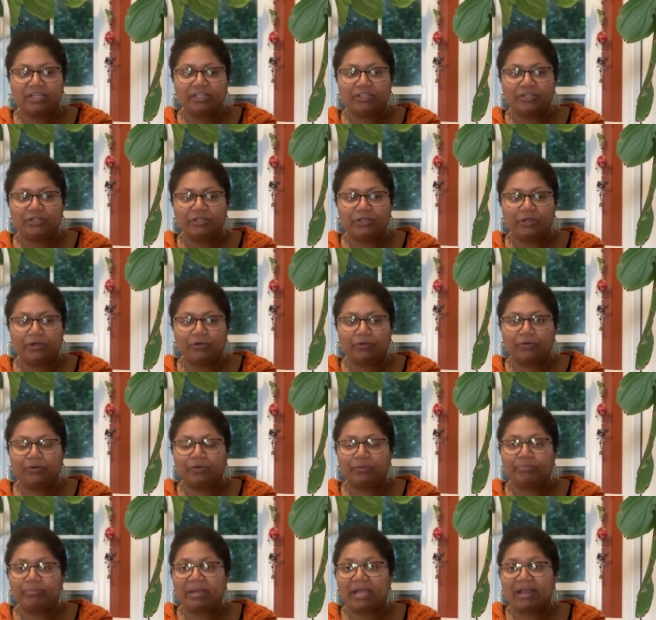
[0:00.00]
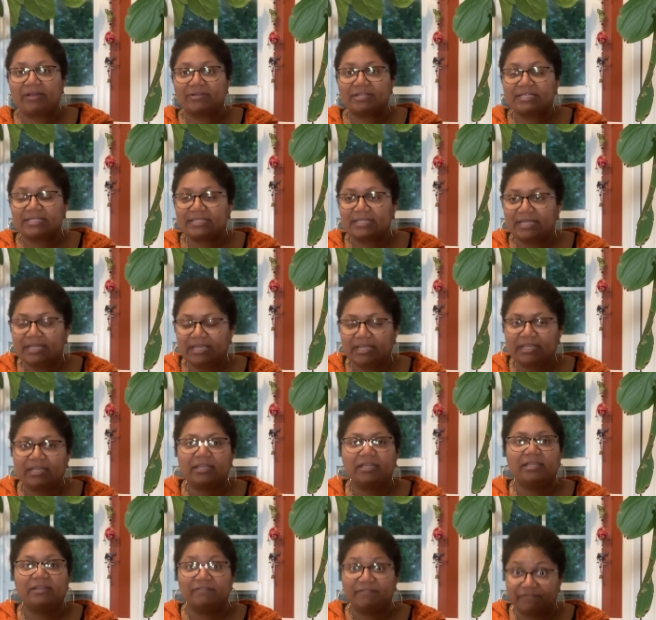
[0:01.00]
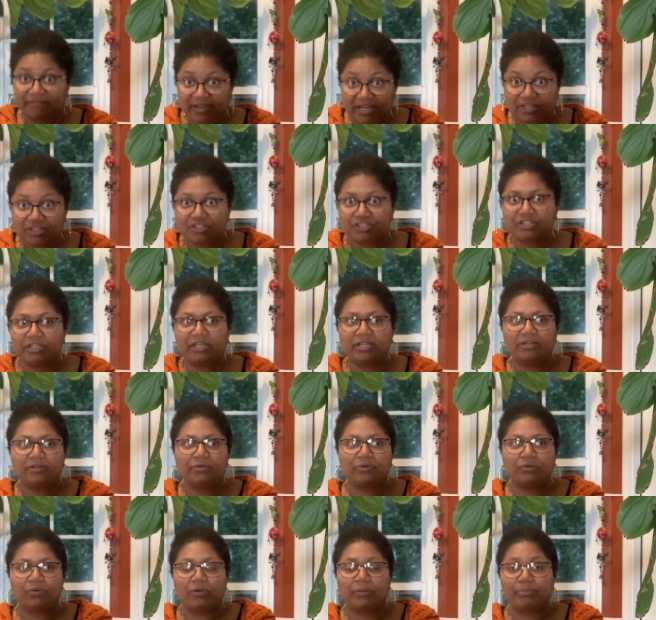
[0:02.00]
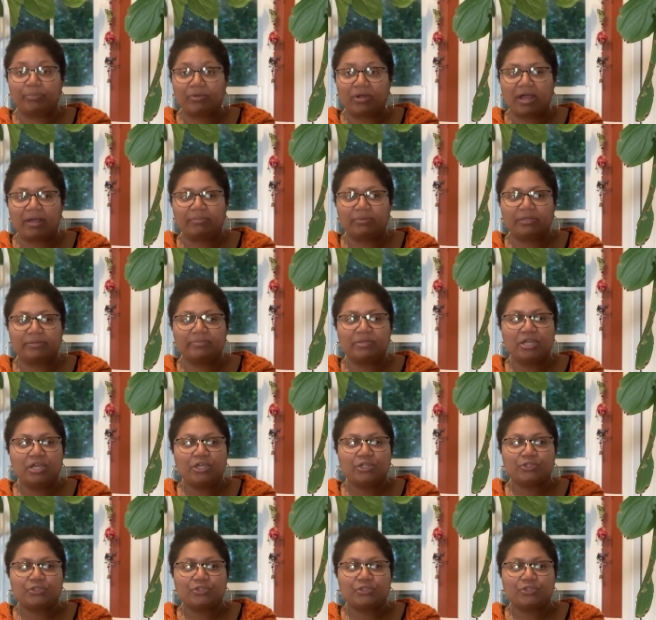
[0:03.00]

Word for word: you know, parasitic infection or problem.